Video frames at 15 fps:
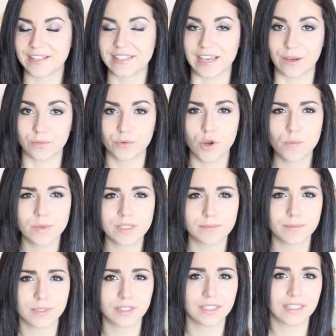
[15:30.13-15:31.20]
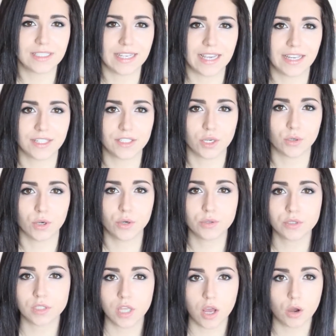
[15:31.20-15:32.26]
yeah, Rome wasn't built in a day, so go
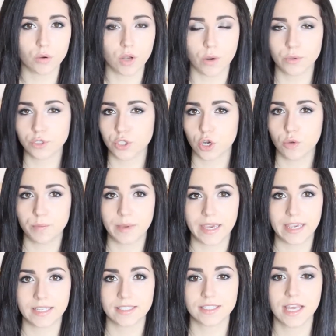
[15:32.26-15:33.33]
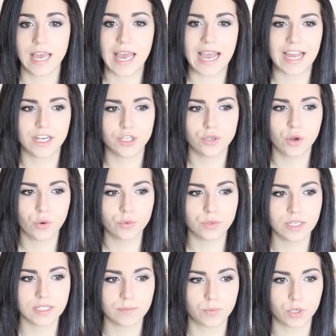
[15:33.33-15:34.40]
slow, go at your own pace, and you don't
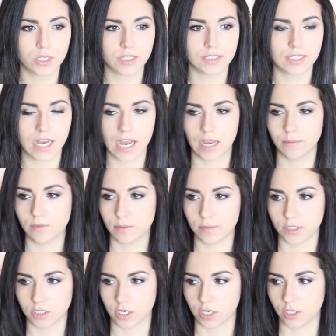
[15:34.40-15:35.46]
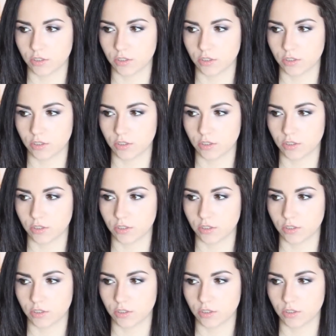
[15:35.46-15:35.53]
need to put time limits on it.